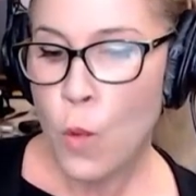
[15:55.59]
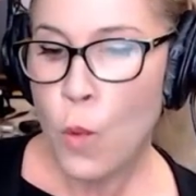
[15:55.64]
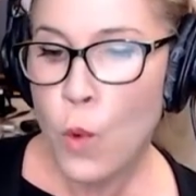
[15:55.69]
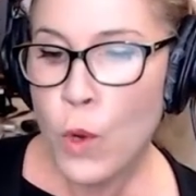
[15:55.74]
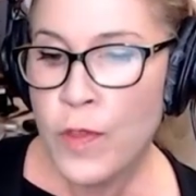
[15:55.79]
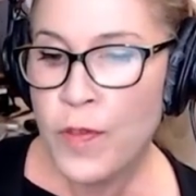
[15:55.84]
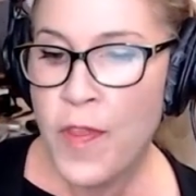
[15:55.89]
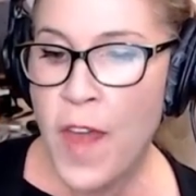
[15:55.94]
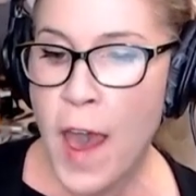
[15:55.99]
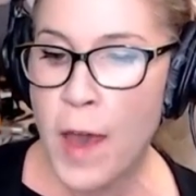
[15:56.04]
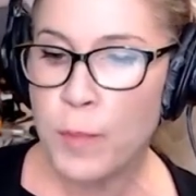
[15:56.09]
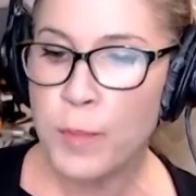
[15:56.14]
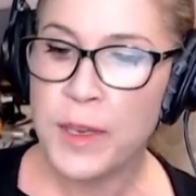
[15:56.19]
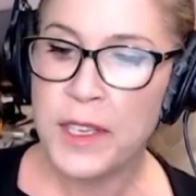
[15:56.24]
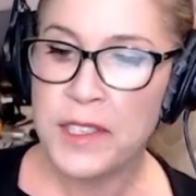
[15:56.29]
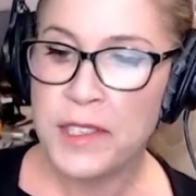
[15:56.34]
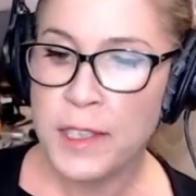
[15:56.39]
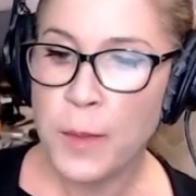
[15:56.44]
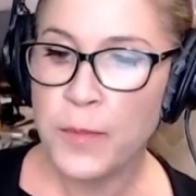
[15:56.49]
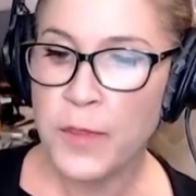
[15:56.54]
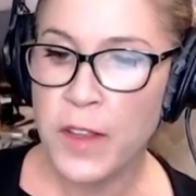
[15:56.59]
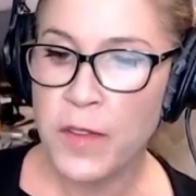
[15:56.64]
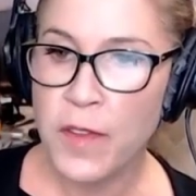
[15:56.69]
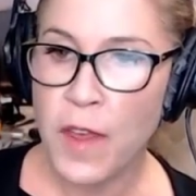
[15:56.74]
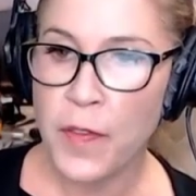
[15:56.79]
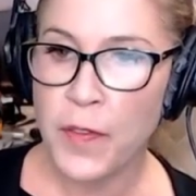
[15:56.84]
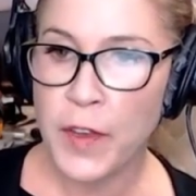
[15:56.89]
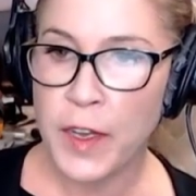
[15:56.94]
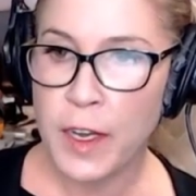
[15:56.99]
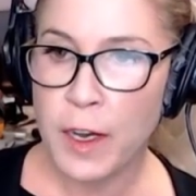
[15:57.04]
Would that be
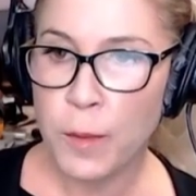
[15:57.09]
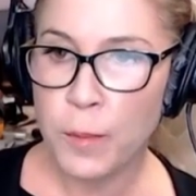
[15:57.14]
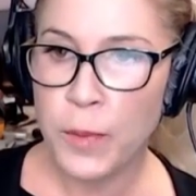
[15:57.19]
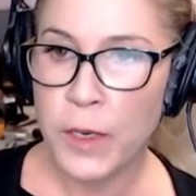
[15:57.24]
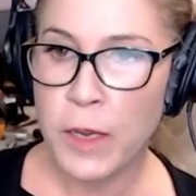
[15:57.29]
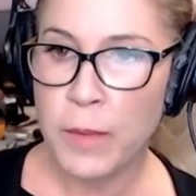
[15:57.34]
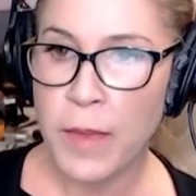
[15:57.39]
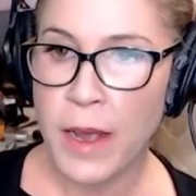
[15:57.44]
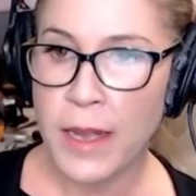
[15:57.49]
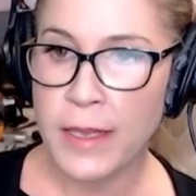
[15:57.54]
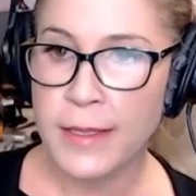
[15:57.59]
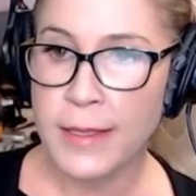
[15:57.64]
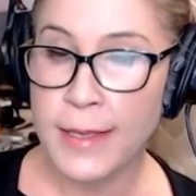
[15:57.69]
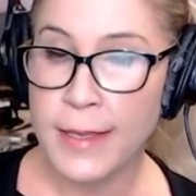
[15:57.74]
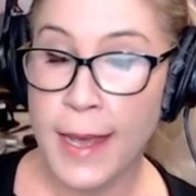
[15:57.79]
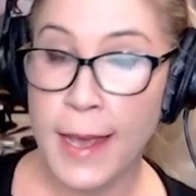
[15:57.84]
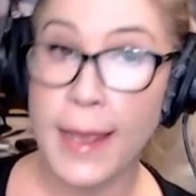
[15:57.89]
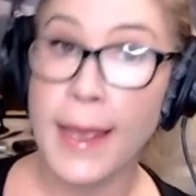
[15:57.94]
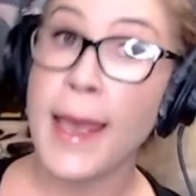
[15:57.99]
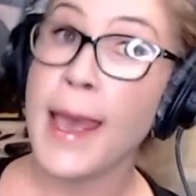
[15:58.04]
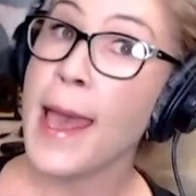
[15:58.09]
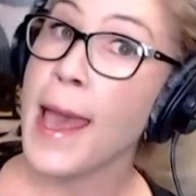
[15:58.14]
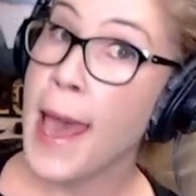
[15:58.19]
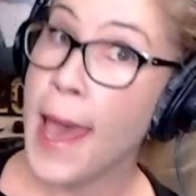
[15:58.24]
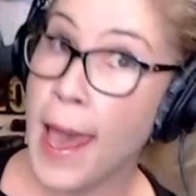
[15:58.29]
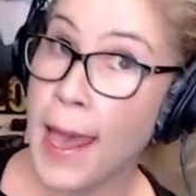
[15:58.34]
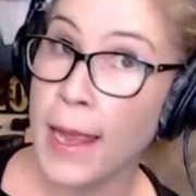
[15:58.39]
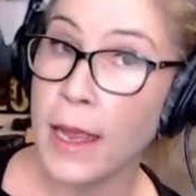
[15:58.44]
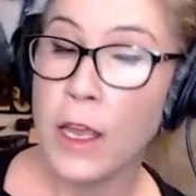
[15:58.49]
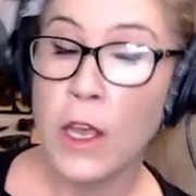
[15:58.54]
something that the company might say,
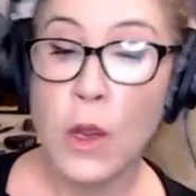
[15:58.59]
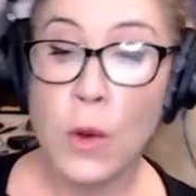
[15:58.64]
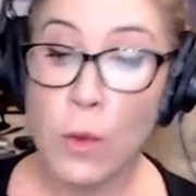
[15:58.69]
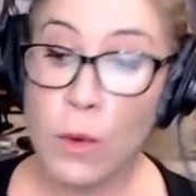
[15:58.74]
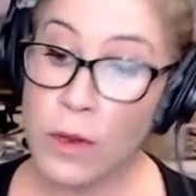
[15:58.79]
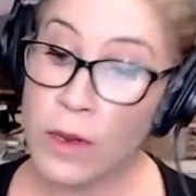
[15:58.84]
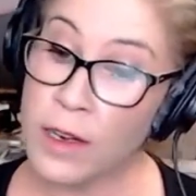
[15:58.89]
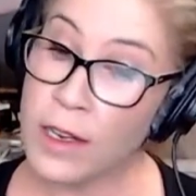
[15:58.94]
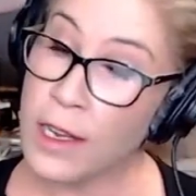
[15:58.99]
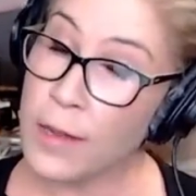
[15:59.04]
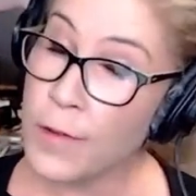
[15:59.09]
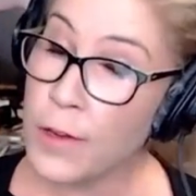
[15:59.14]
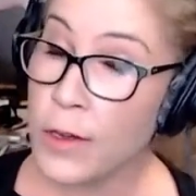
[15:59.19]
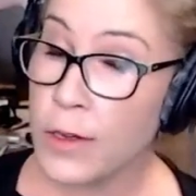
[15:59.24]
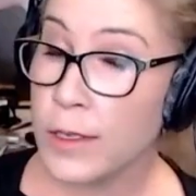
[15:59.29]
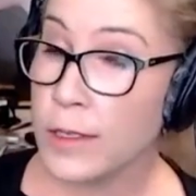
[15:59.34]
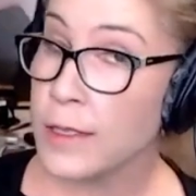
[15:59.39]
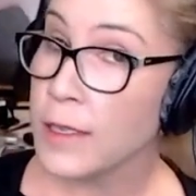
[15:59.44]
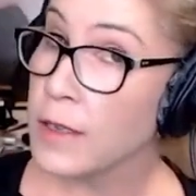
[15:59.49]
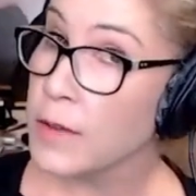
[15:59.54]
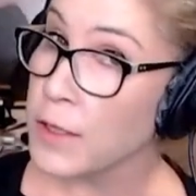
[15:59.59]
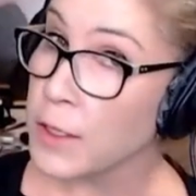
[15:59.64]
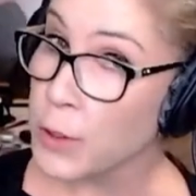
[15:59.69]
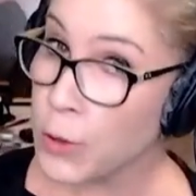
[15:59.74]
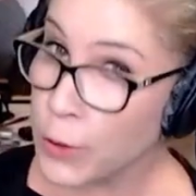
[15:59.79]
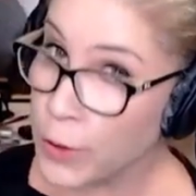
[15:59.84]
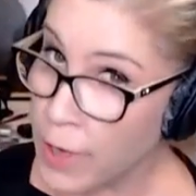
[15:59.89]
hey, we're gonna give you a good deal on